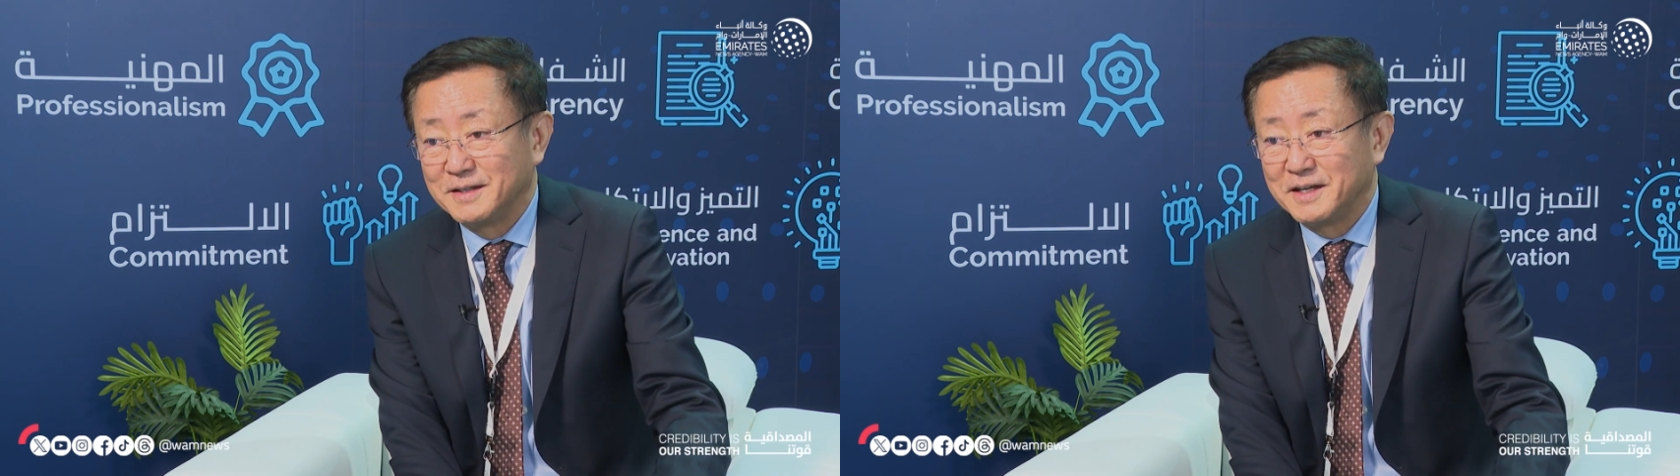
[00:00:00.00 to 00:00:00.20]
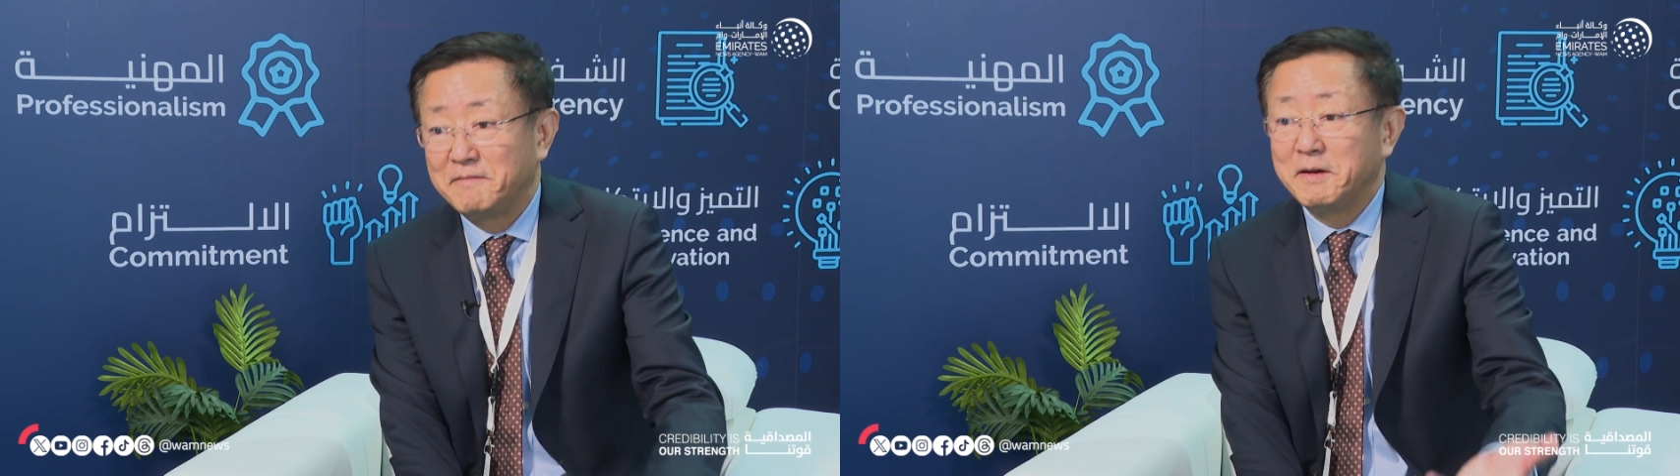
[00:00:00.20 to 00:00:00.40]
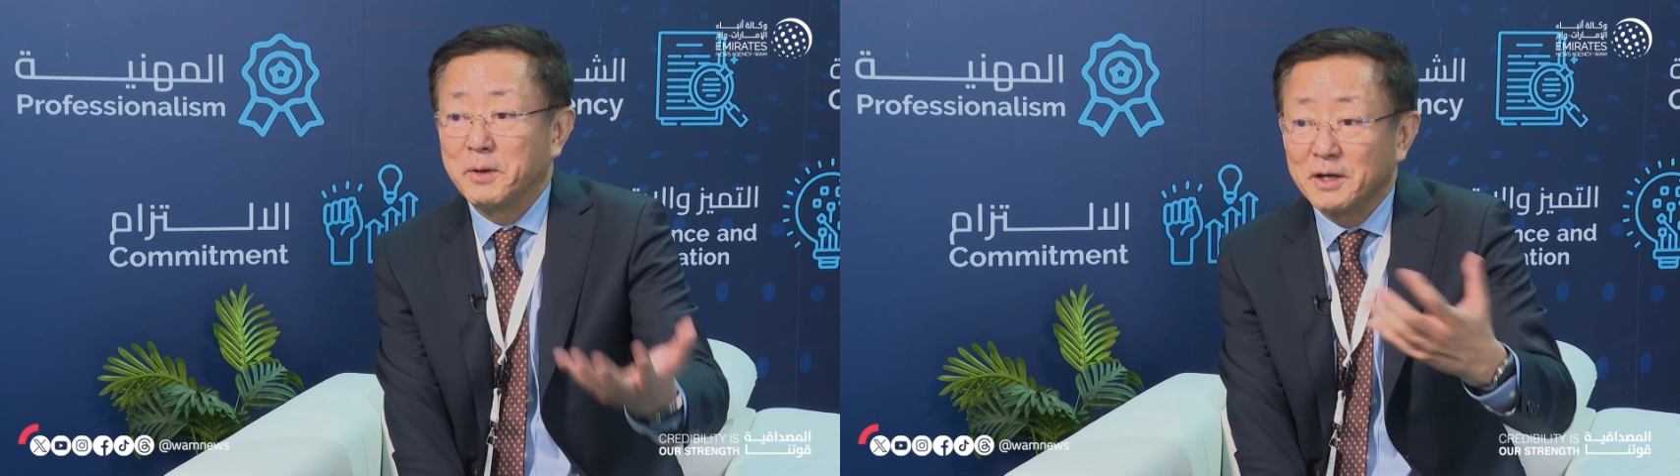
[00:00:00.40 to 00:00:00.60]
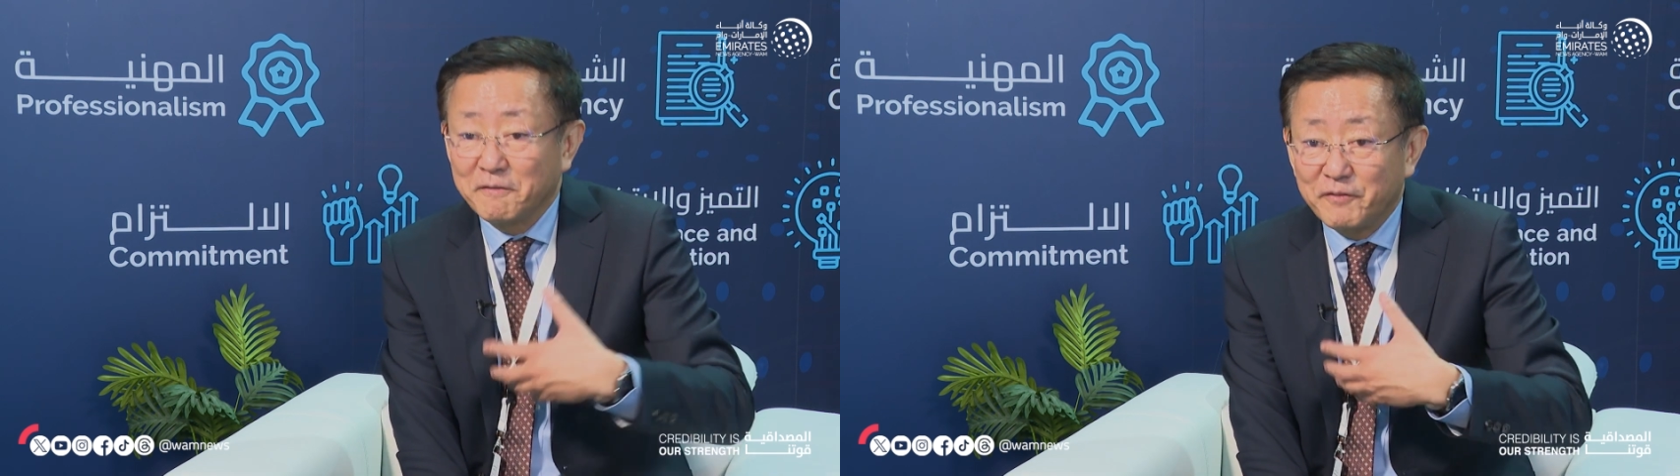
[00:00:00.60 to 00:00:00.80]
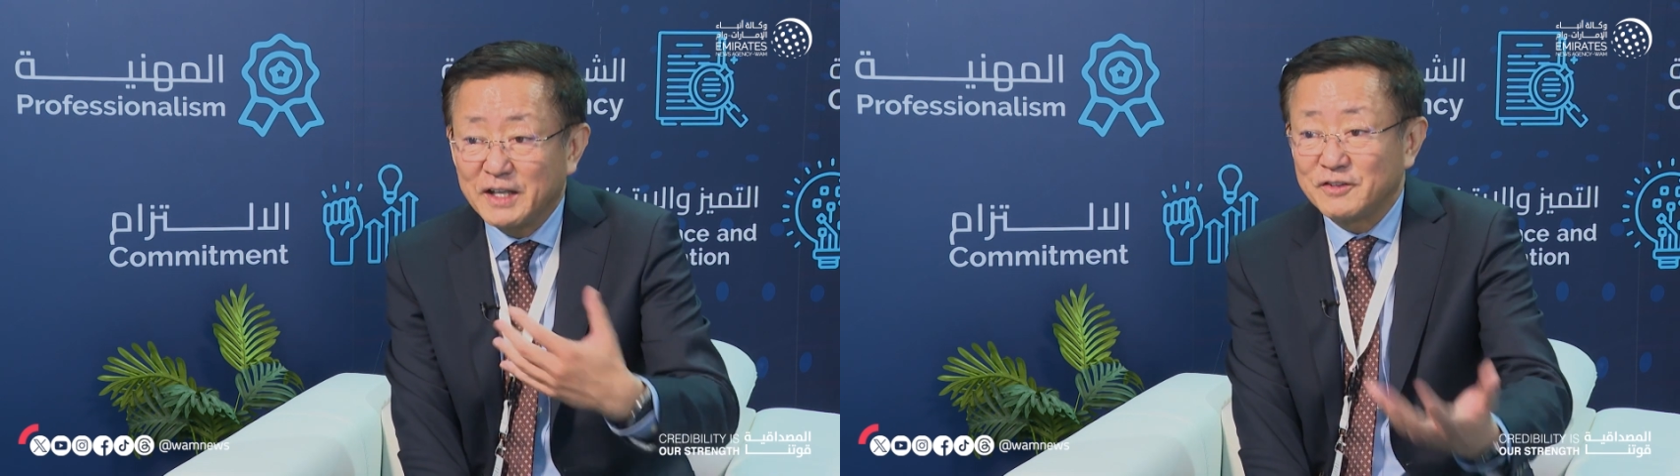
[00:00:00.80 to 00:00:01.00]
Everybody
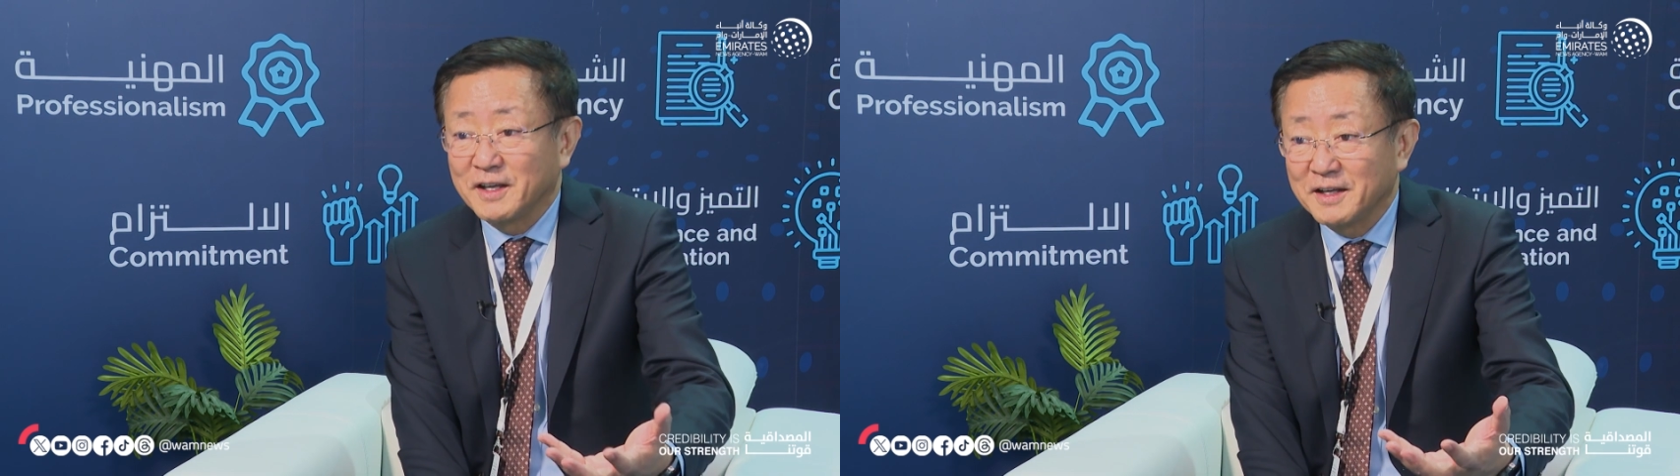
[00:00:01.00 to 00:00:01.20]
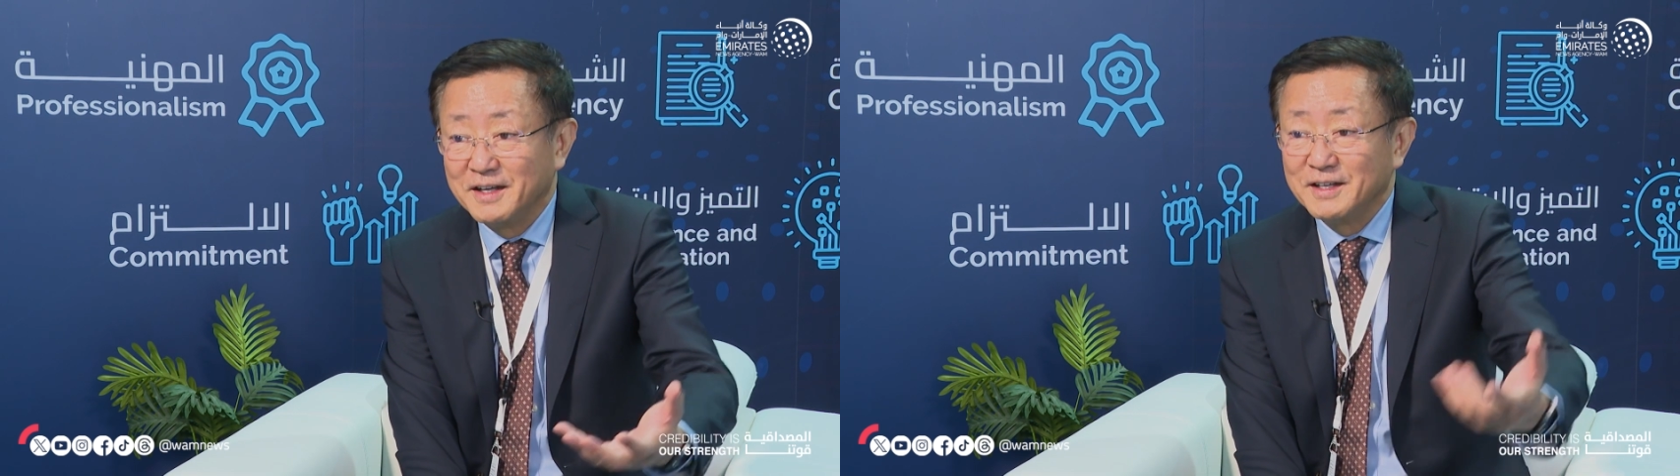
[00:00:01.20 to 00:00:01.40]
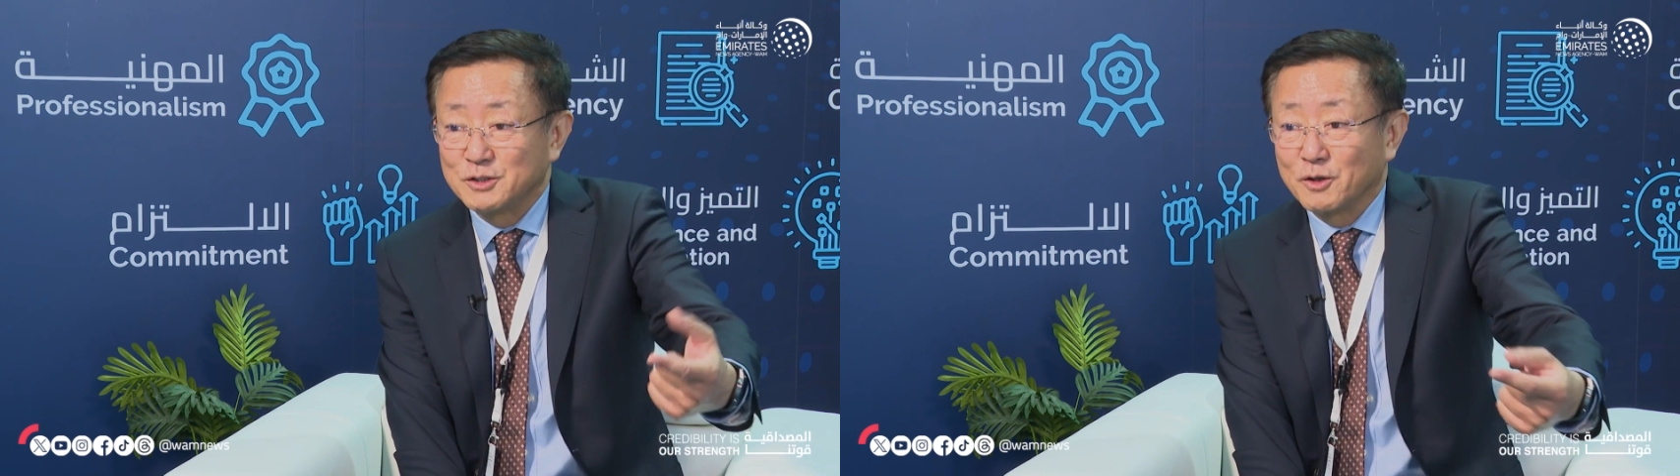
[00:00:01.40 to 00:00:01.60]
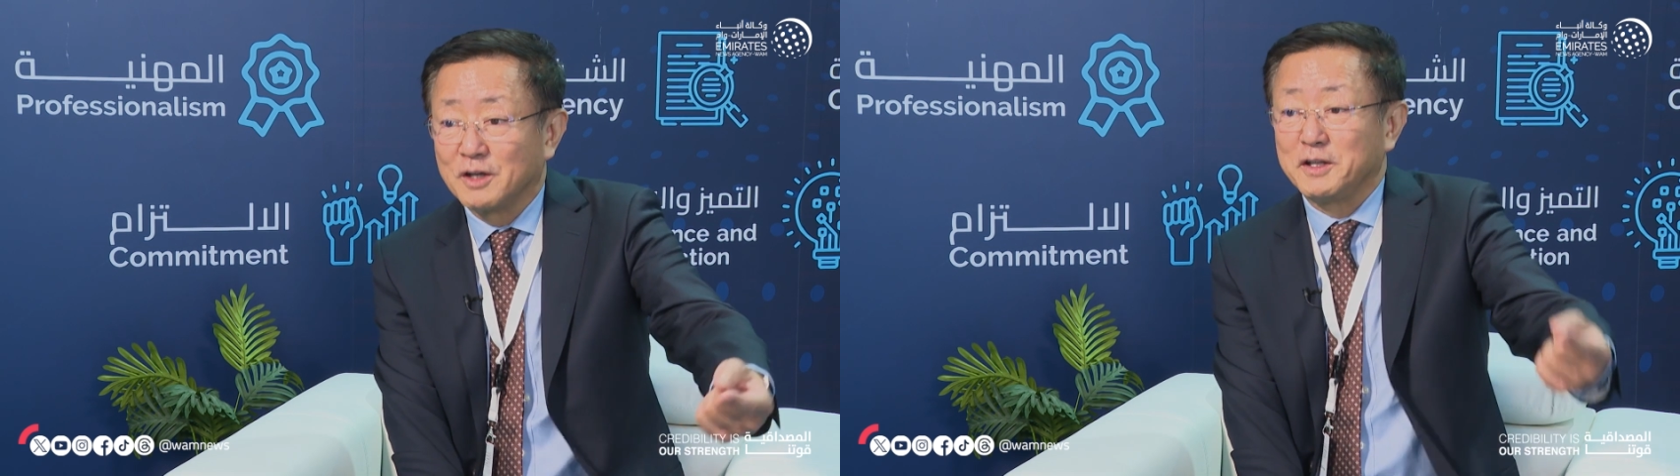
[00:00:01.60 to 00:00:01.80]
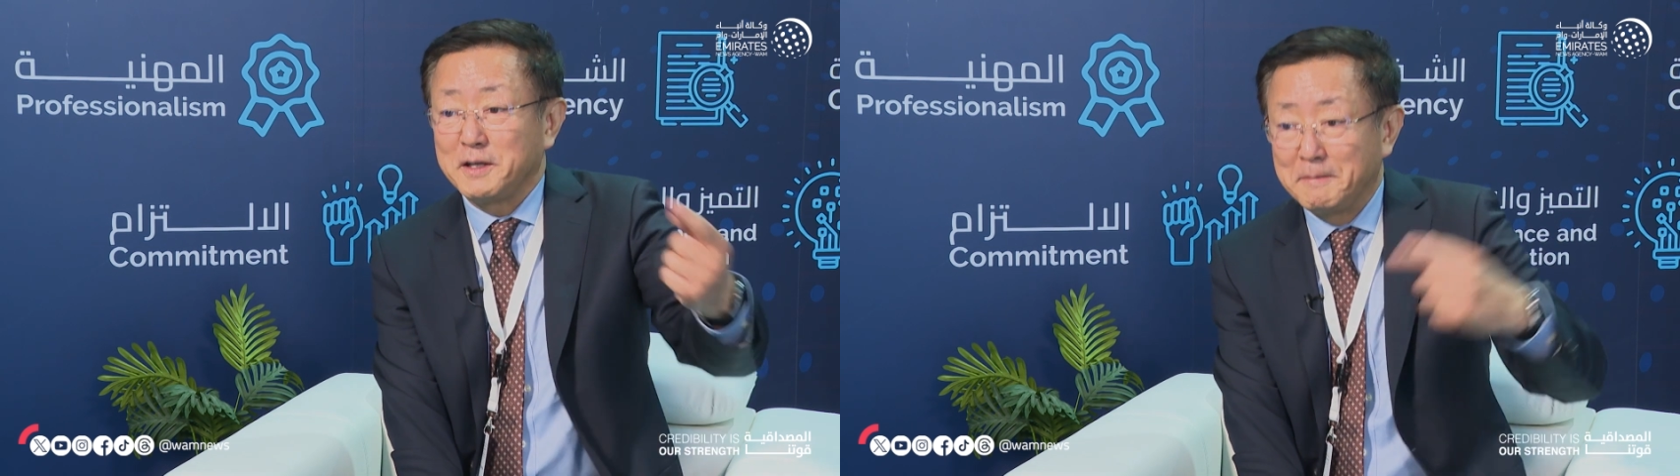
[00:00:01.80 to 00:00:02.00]
facing so-called